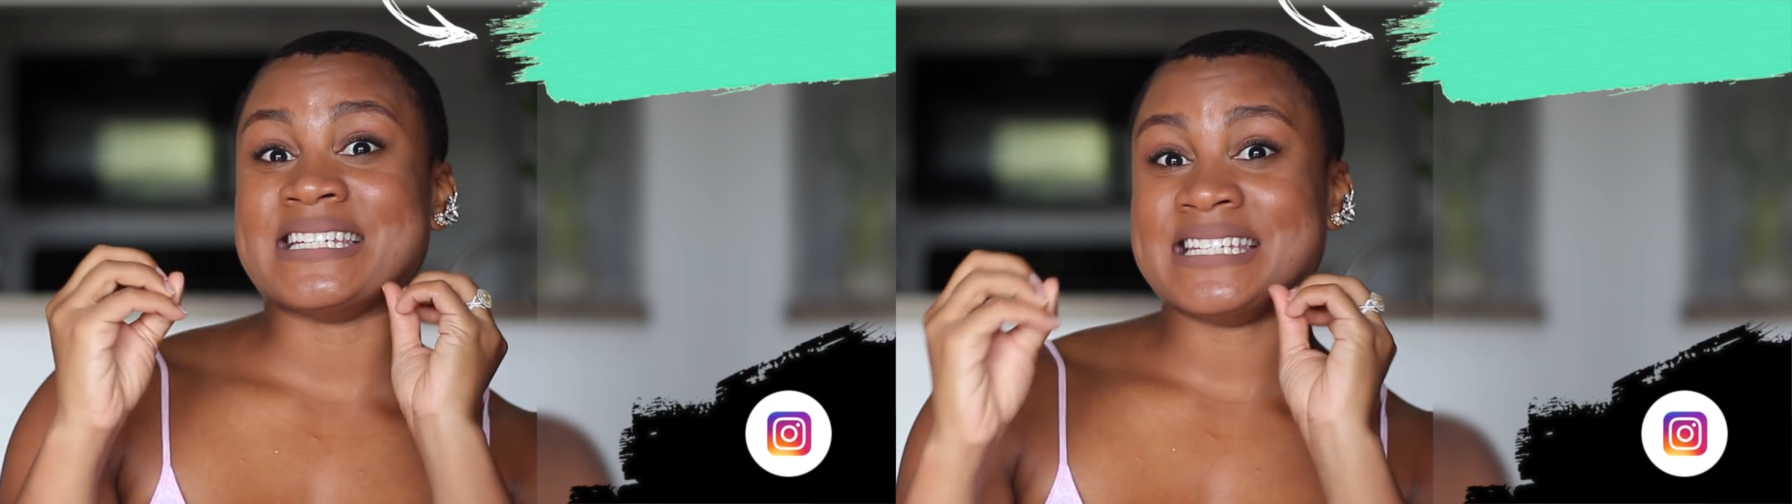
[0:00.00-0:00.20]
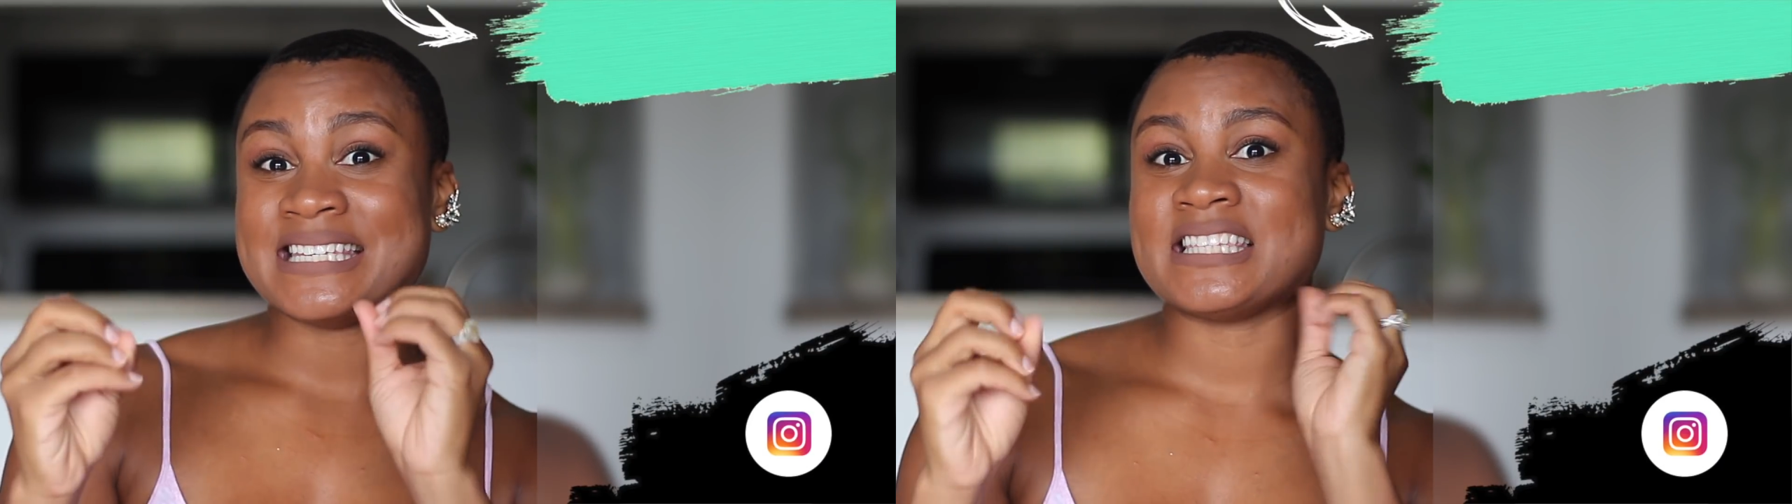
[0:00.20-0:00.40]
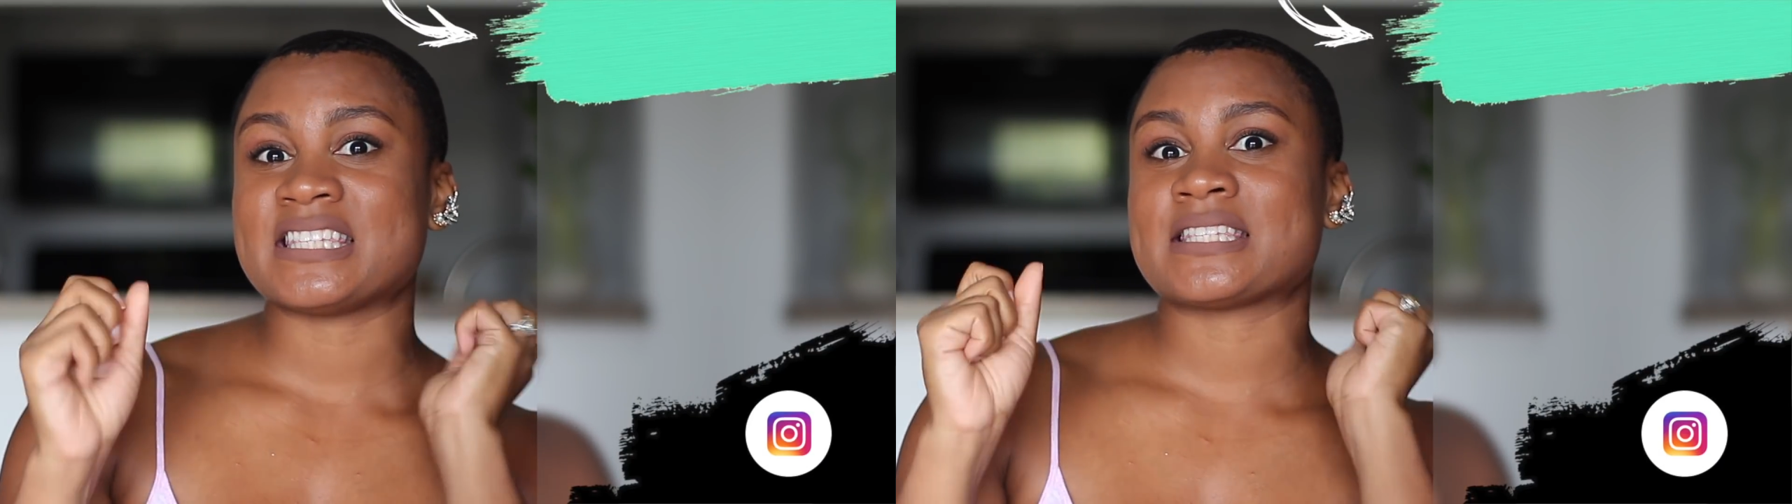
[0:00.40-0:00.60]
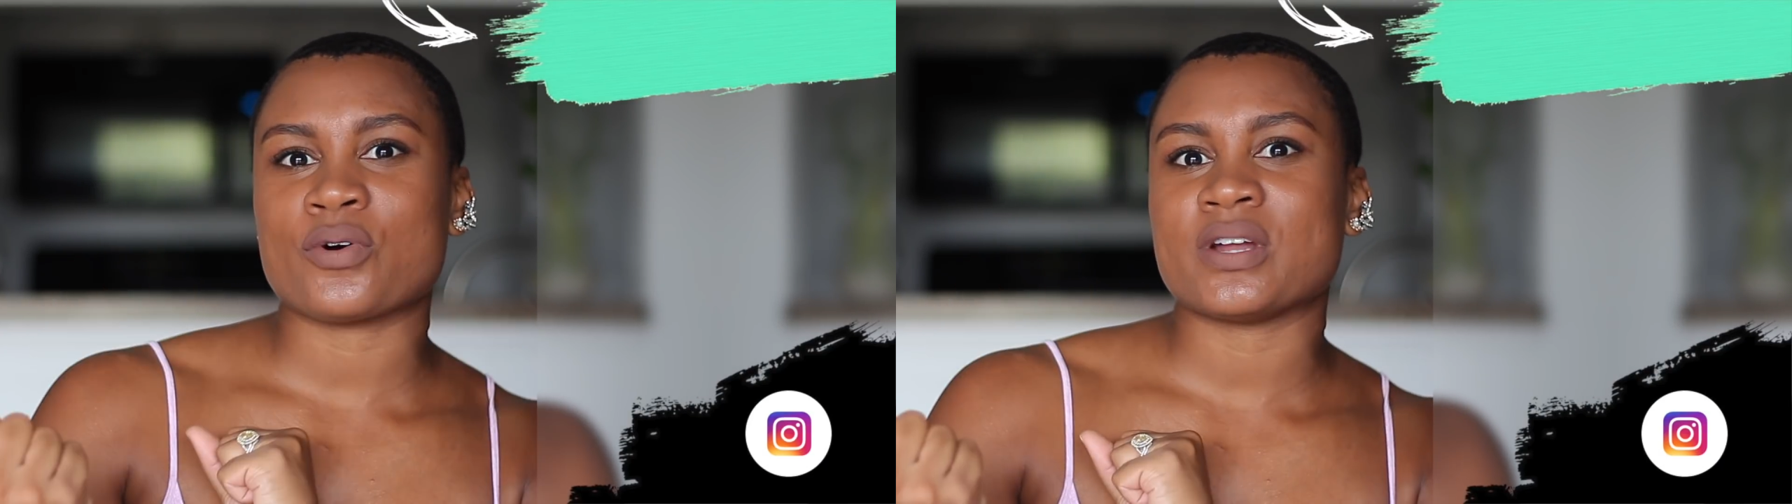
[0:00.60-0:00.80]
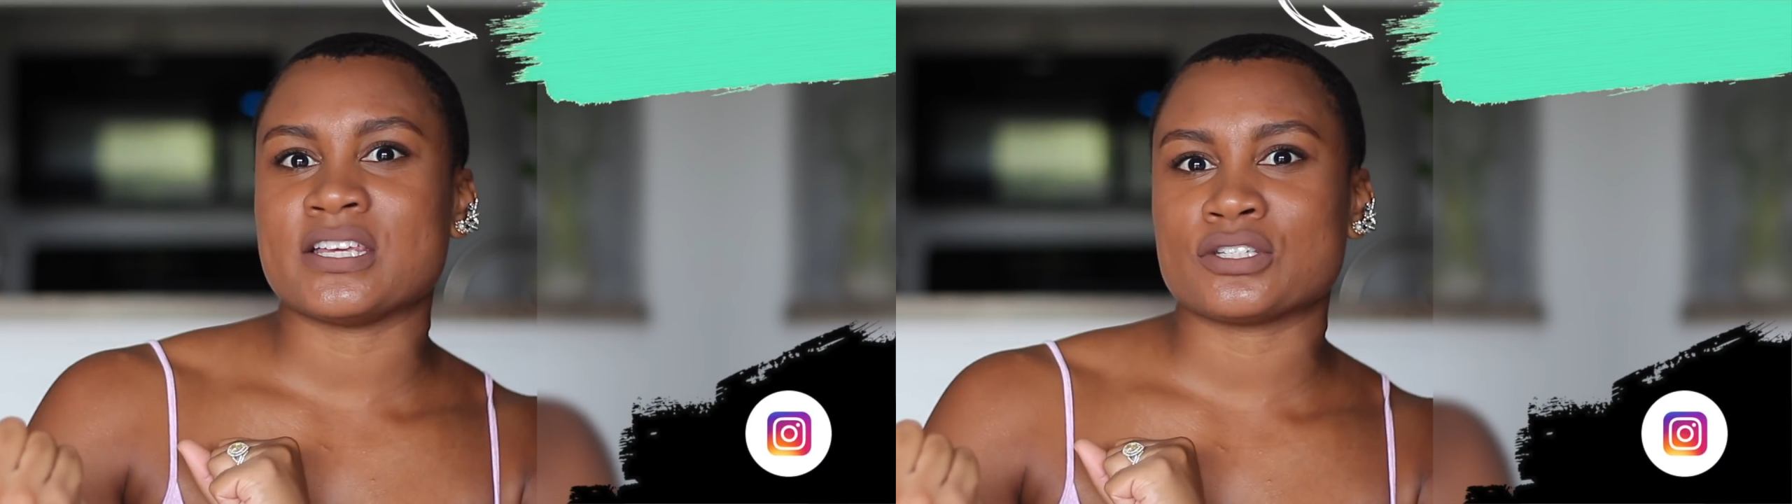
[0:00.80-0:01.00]
deets
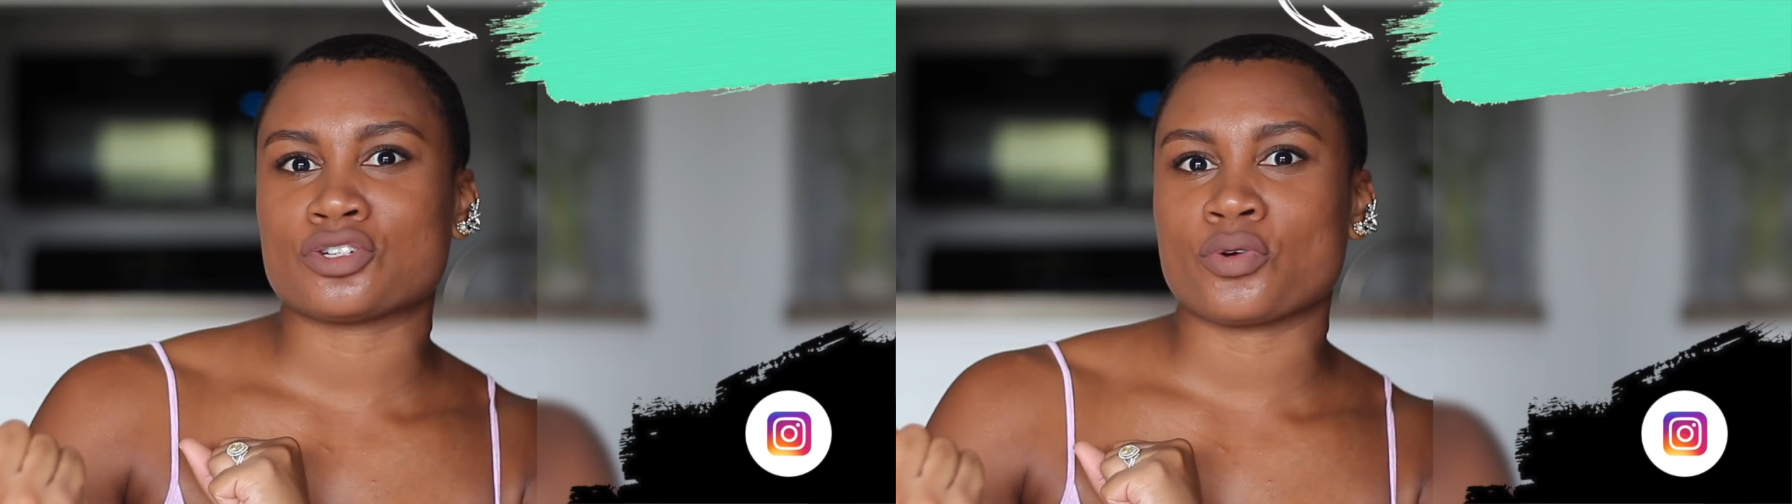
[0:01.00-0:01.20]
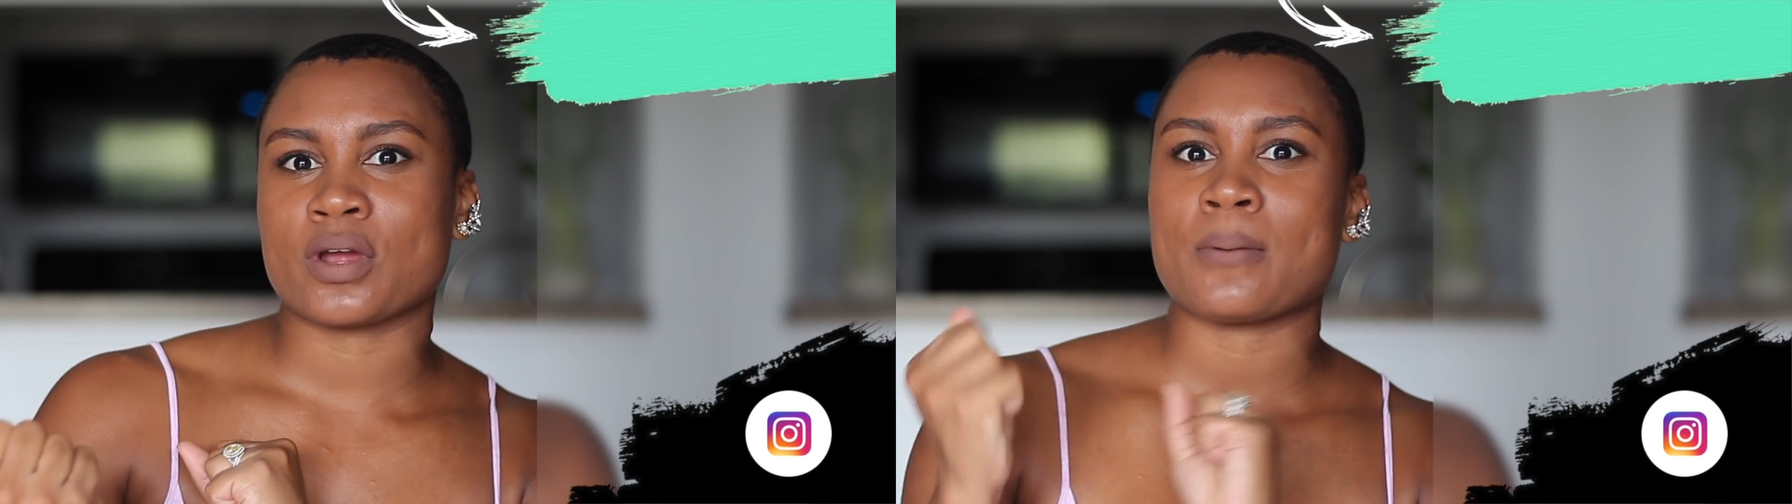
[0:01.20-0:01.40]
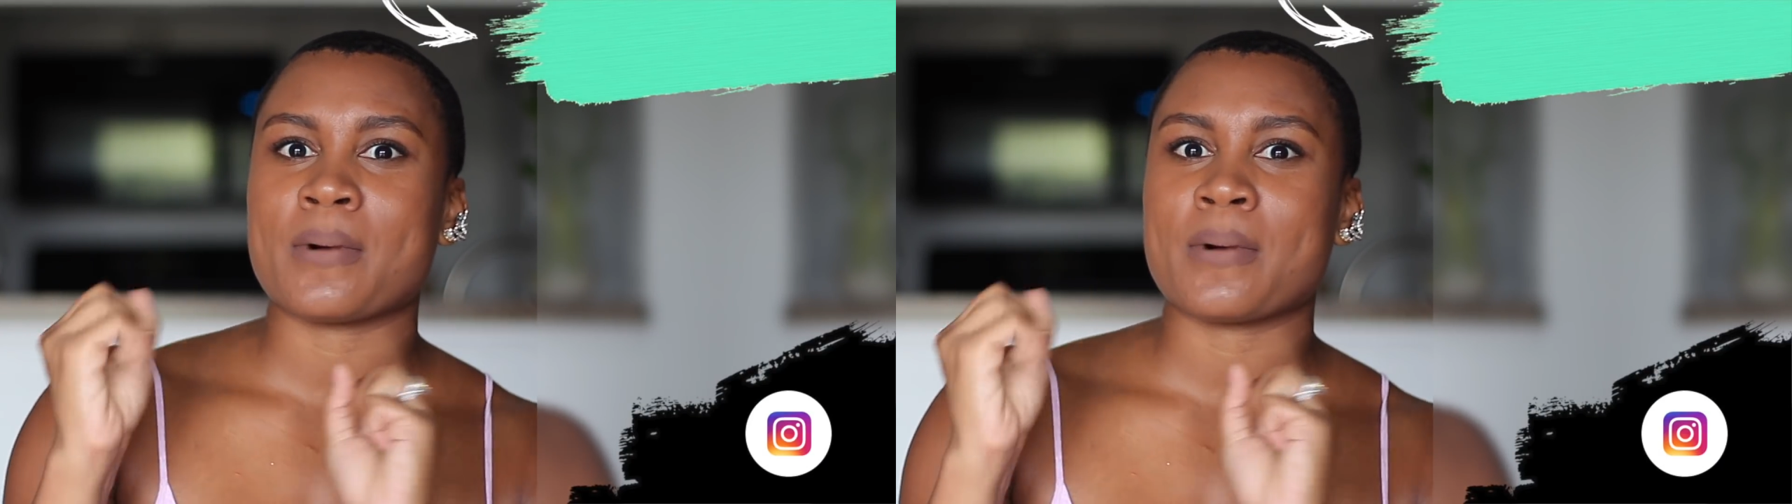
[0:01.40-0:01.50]
on Instagram